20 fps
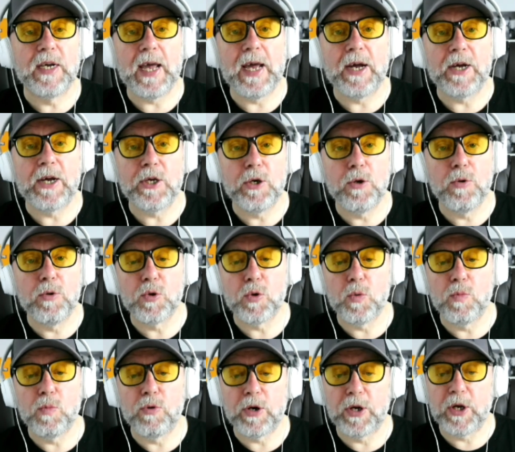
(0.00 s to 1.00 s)
our
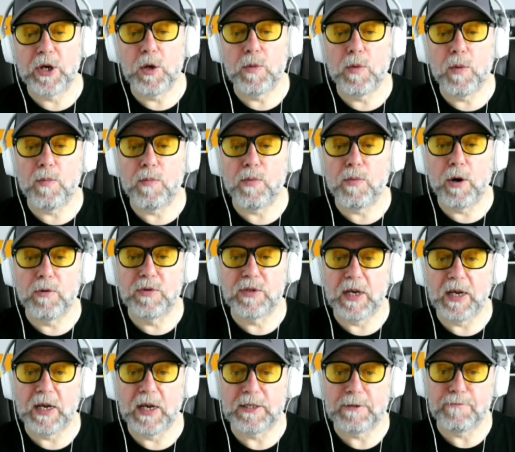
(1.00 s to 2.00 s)
usual procurement
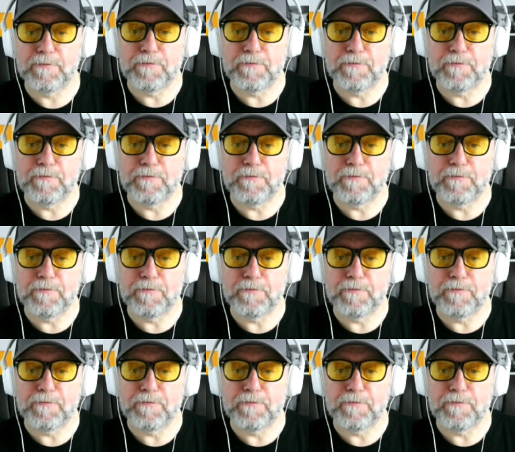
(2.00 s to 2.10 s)
process.